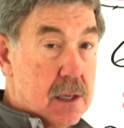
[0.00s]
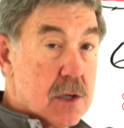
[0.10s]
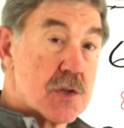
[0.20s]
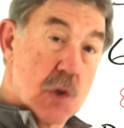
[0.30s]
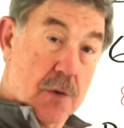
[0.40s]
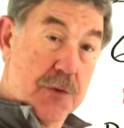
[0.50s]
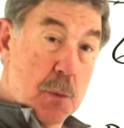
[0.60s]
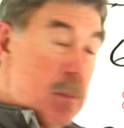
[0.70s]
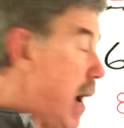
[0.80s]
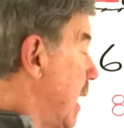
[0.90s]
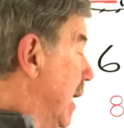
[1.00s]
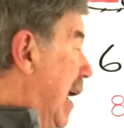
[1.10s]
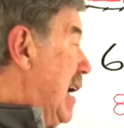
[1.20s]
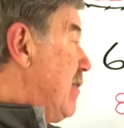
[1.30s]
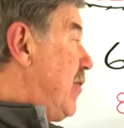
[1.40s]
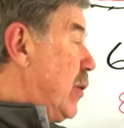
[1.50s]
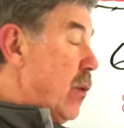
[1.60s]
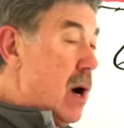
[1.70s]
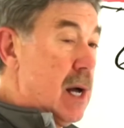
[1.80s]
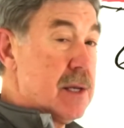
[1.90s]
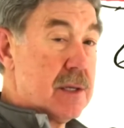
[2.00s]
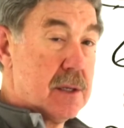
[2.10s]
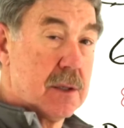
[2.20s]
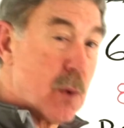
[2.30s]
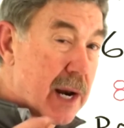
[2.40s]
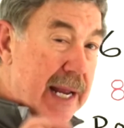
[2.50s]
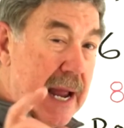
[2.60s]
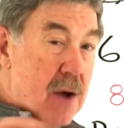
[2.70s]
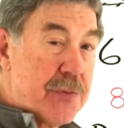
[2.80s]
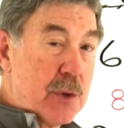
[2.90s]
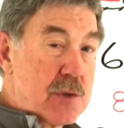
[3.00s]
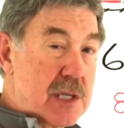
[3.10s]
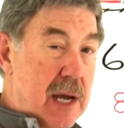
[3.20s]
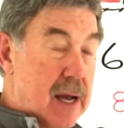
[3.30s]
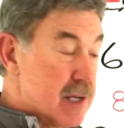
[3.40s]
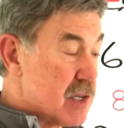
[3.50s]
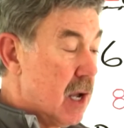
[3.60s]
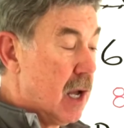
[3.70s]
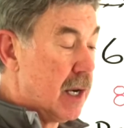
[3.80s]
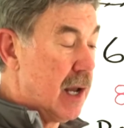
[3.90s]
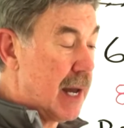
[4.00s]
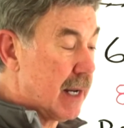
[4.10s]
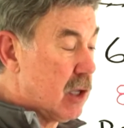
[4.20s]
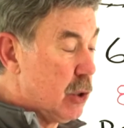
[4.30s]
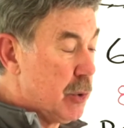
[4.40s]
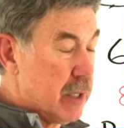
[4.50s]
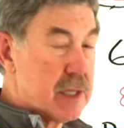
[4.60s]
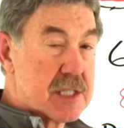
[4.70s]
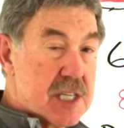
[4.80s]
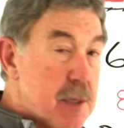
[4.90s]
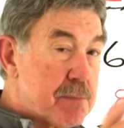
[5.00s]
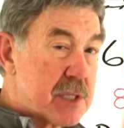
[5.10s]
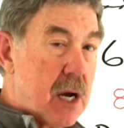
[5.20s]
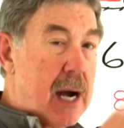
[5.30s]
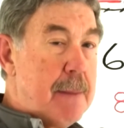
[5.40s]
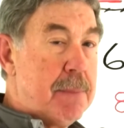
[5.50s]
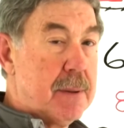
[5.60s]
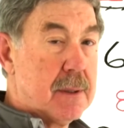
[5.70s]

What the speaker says: So if you buy a 9-foot rod, you want to count those guides, not including the tip top.